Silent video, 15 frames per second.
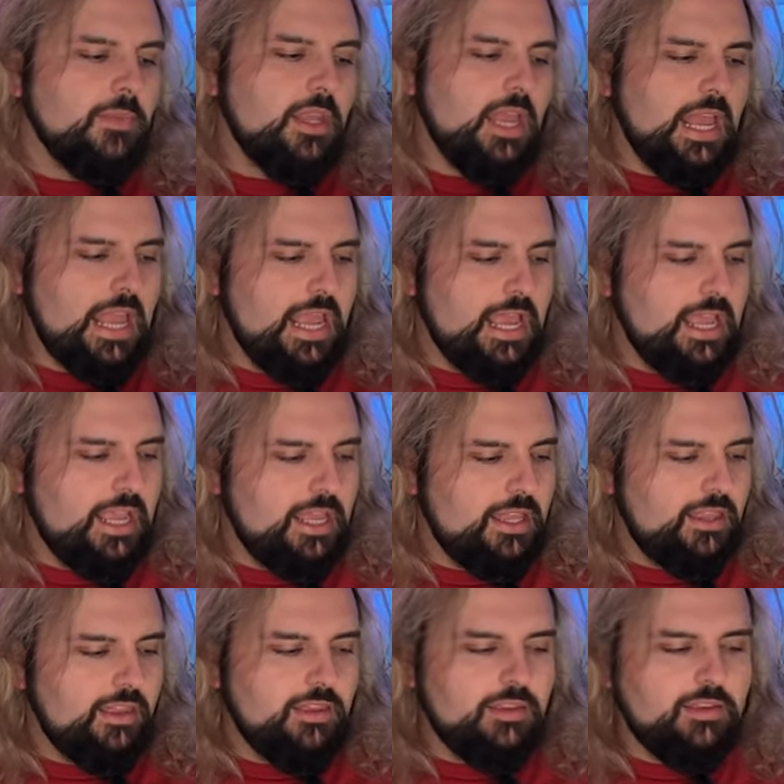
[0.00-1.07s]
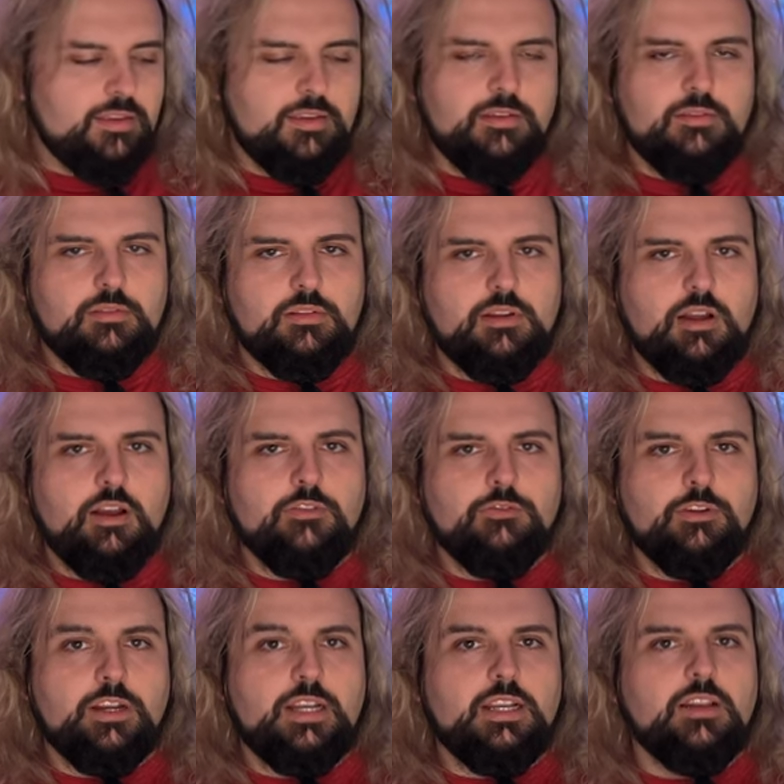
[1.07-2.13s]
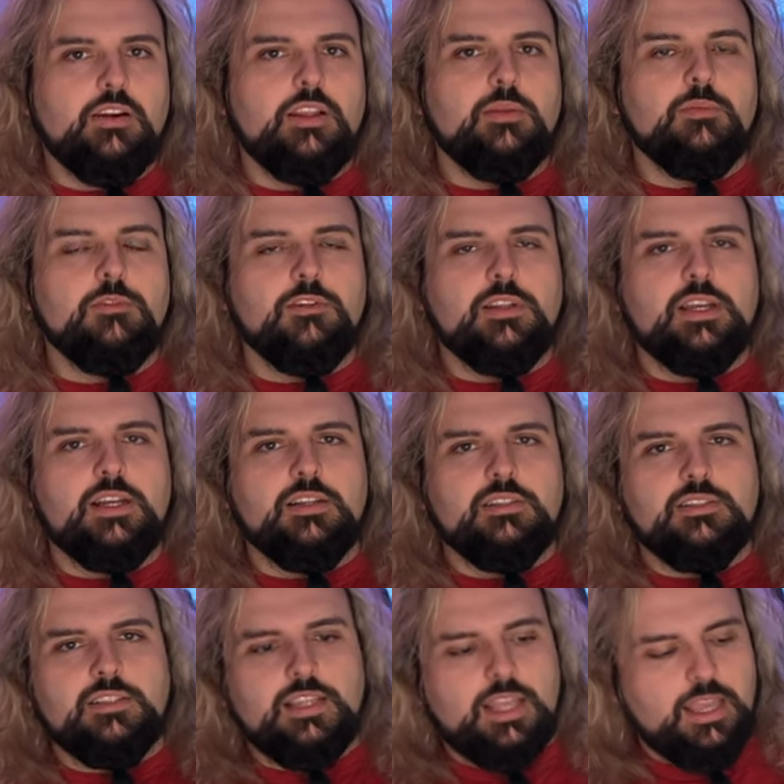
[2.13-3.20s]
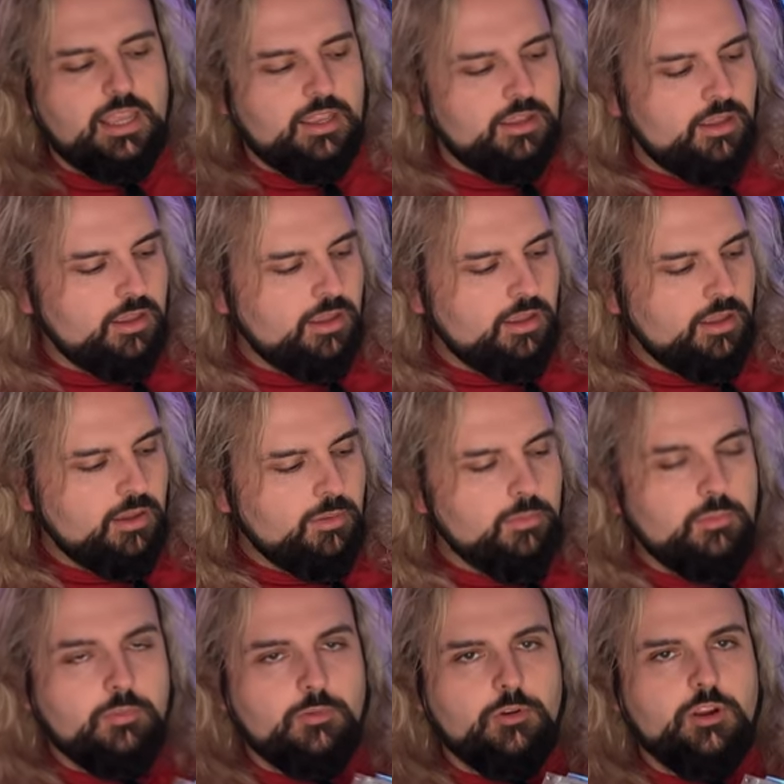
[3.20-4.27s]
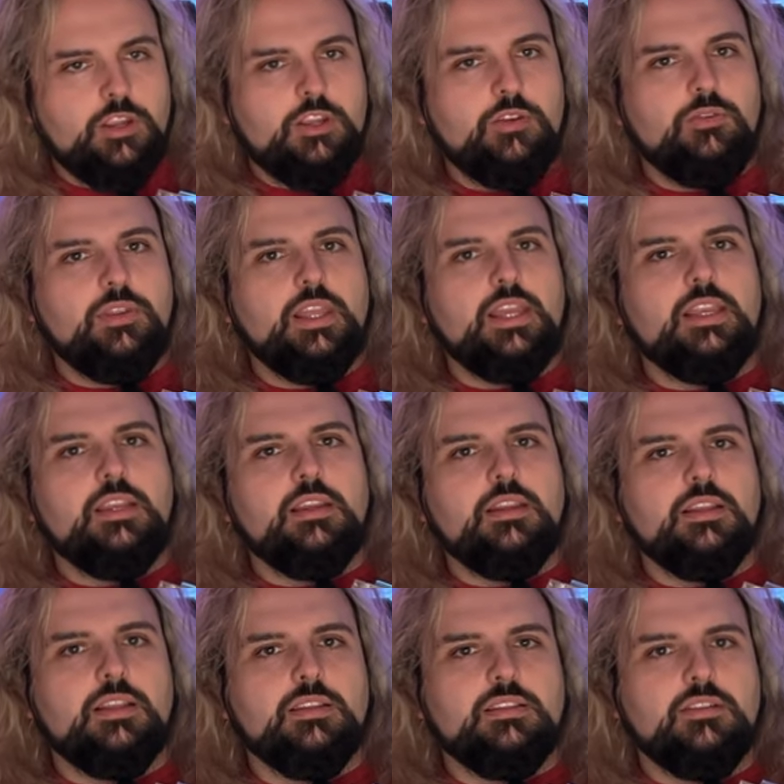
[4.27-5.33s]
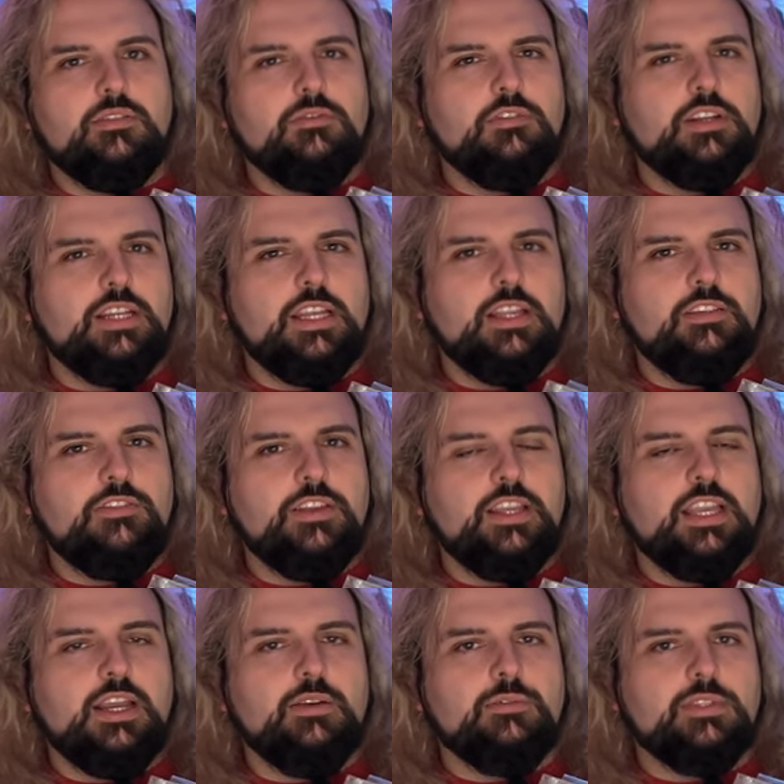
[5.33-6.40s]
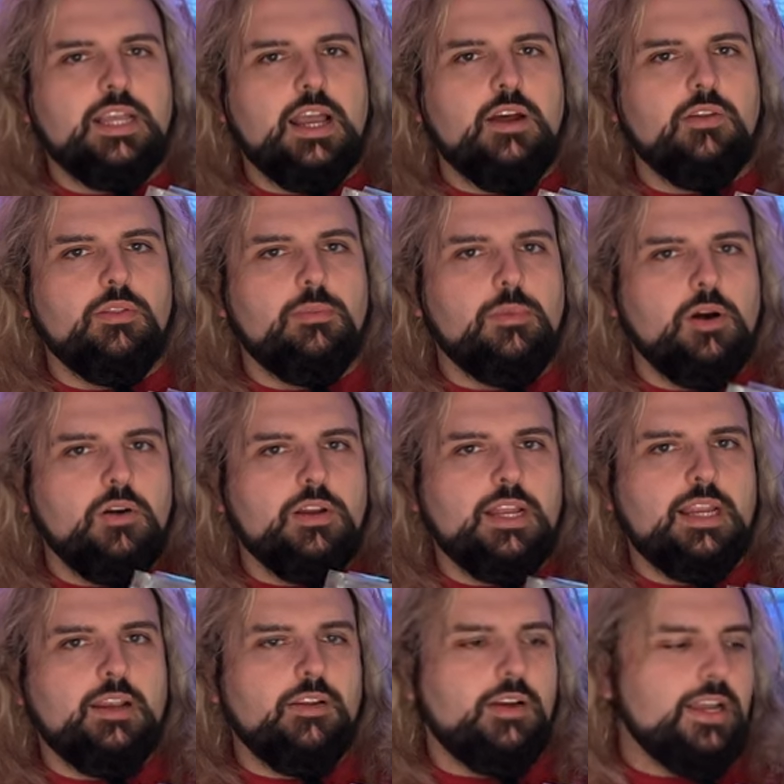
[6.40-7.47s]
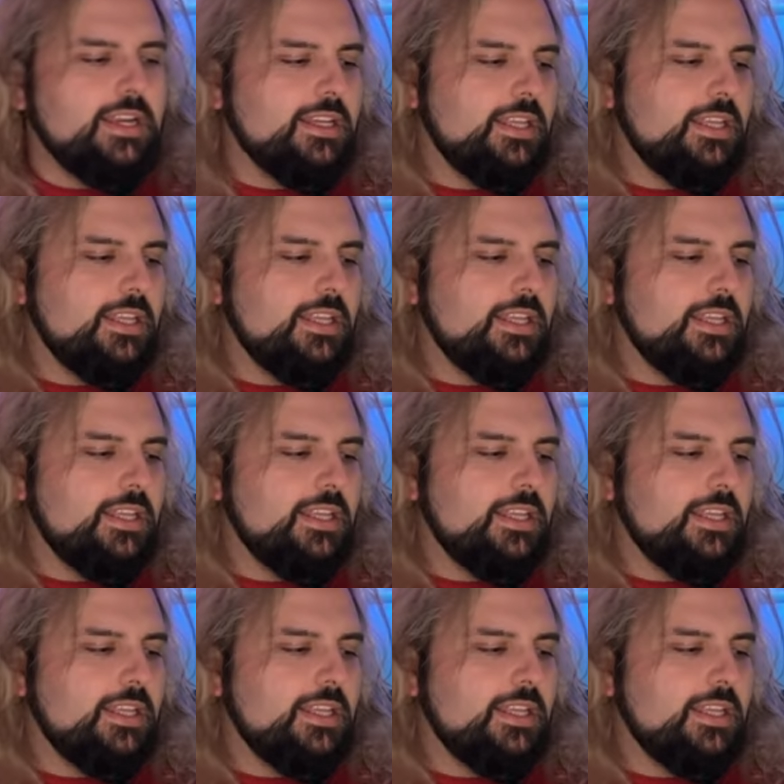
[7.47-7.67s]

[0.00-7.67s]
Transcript: and I've really liked the products. They're pretty unique. There's not really anything else out on the market like